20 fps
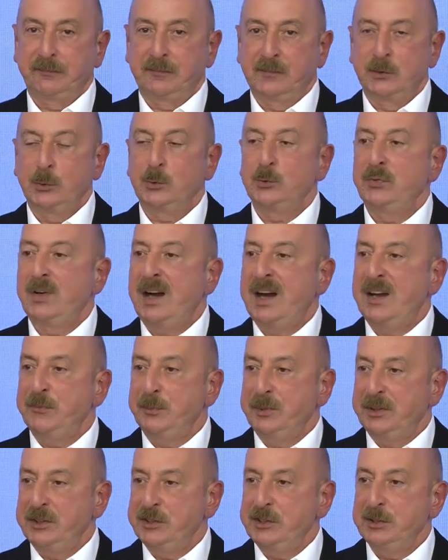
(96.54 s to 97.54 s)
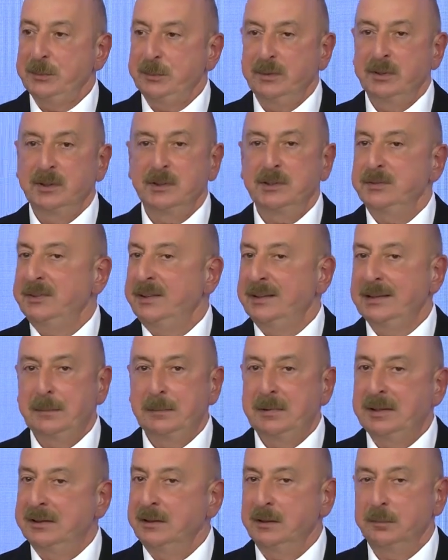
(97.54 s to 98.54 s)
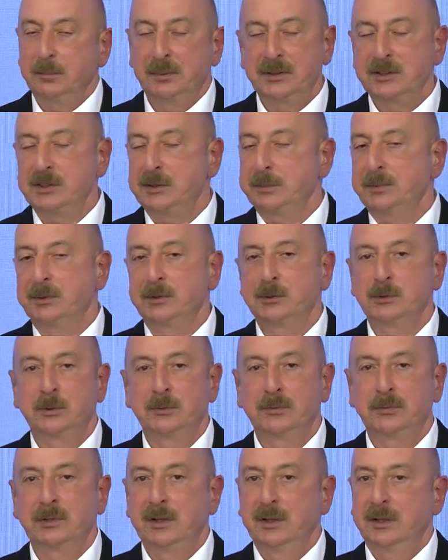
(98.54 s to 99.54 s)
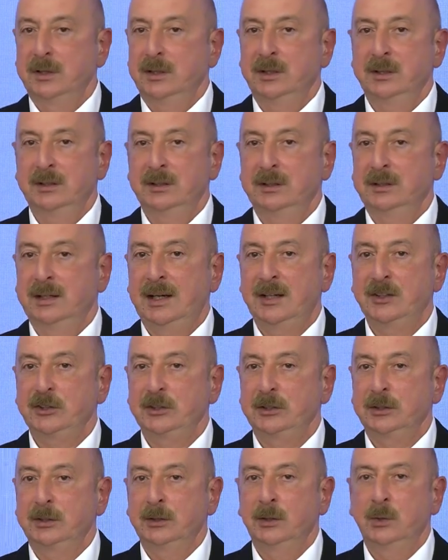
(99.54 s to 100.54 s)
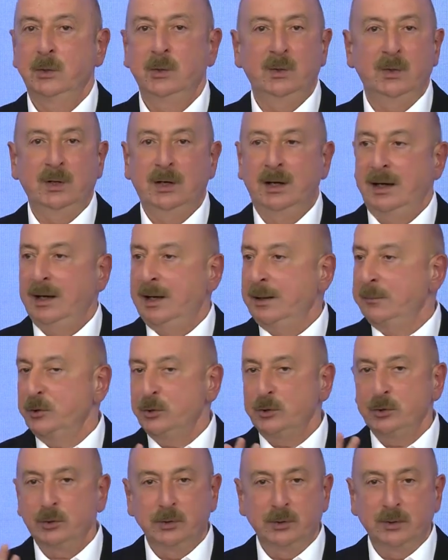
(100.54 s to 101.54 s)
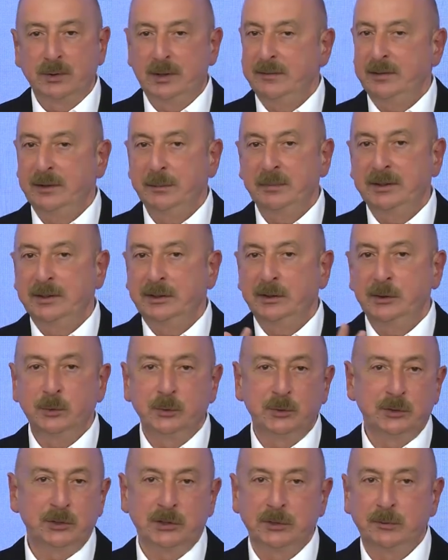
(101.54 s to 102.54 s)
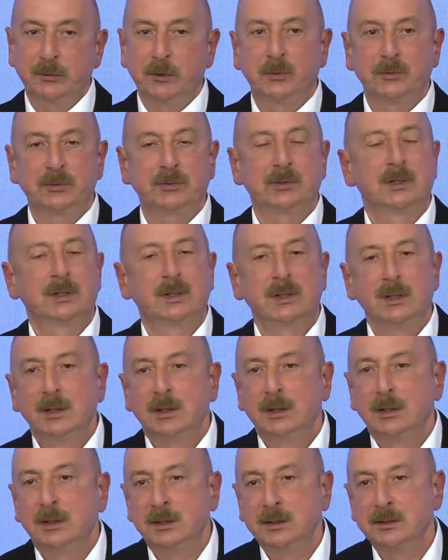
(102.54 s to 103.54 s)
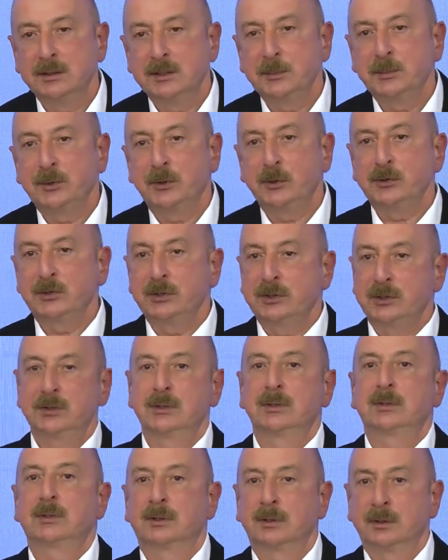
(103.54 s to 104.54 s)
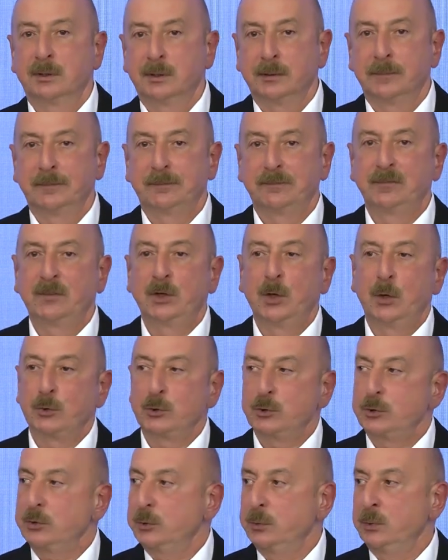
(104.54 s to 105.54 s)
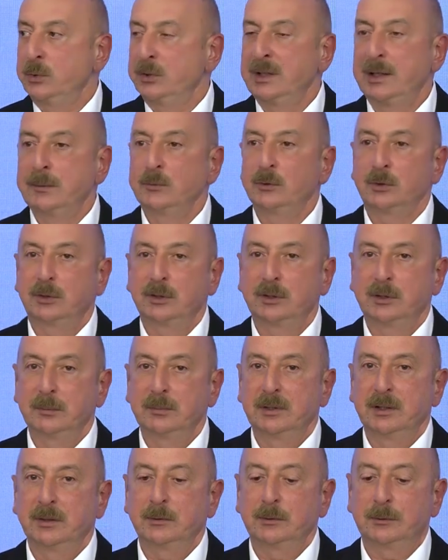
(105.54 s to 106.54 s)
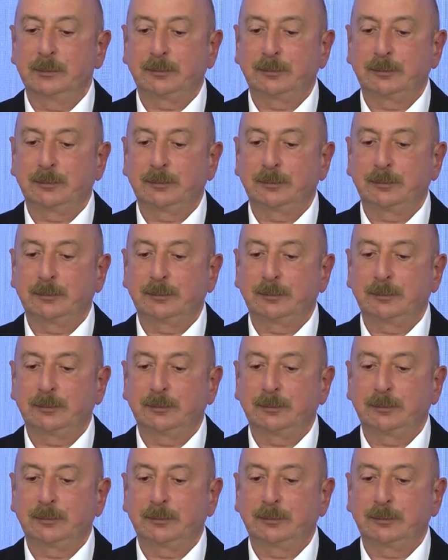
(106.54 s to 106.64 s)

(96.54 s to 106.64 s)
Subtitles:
Those five principles, fundamental principles of international law, I'm sure everybody who is involved in this process knows what I'm talking about.